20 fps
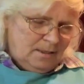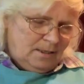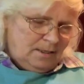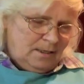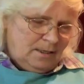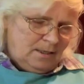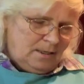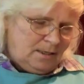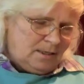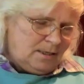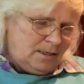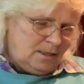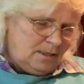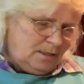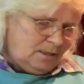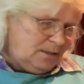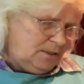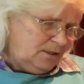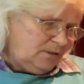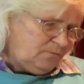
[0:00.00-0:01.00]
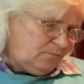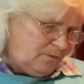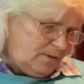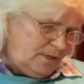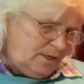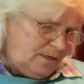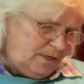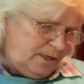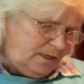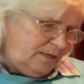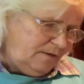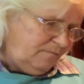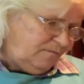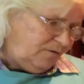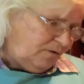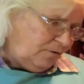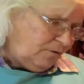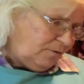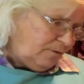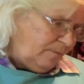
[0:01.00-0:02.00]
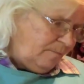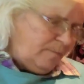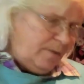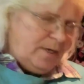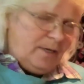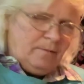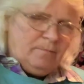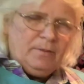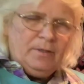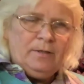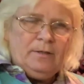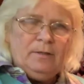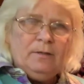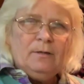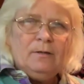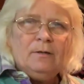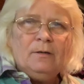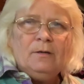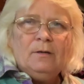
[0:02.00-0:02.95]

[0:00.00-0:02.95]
And this way it gives her a baby